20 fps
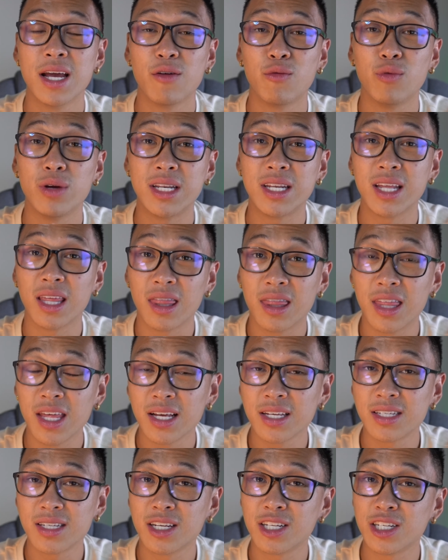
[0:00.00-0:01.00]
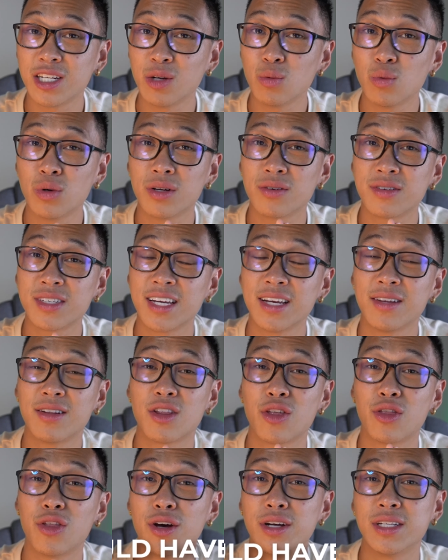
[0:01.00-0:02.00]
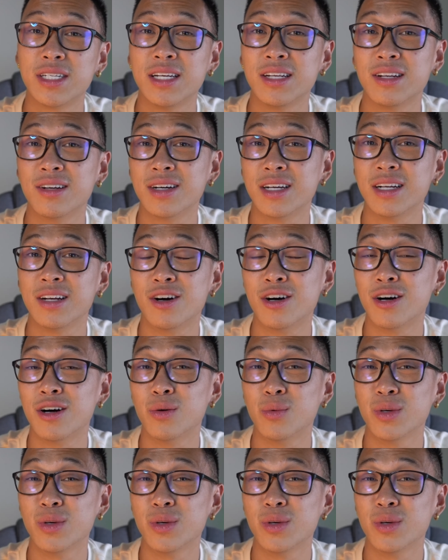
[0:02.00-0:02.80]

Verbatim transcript: if we did this, she would have saved thirty-nine R,